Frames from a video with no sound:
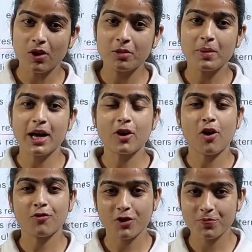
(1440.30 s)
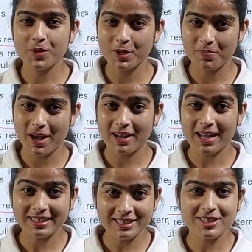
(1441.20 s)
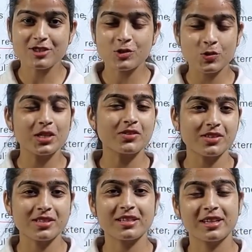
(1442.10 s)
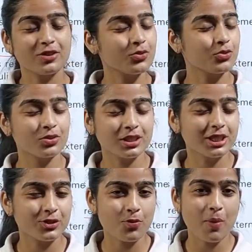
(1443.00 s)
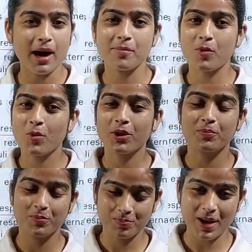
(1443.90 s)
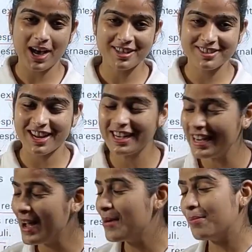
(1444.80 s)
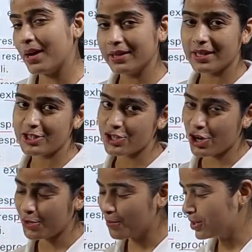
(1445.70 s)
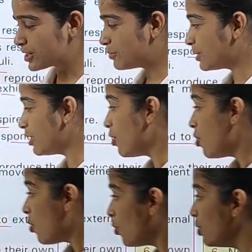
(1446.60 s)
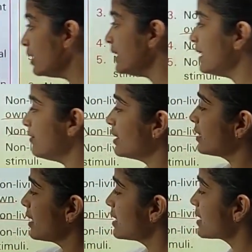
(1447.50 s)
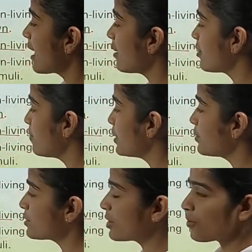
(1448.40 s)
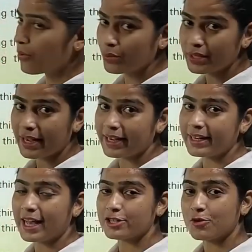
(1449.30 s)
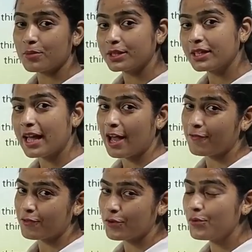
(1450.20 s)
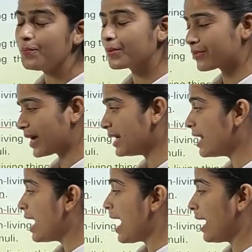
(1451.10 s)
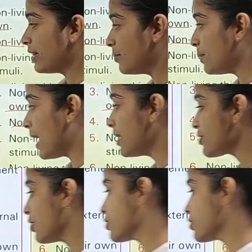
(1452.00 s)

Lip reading: bag of your big bag, and this is too interesting, then you don't need to buy more bags, right? But it's not possible. Only living things can reproduce their own kind, as your mother have you, right? And the plants also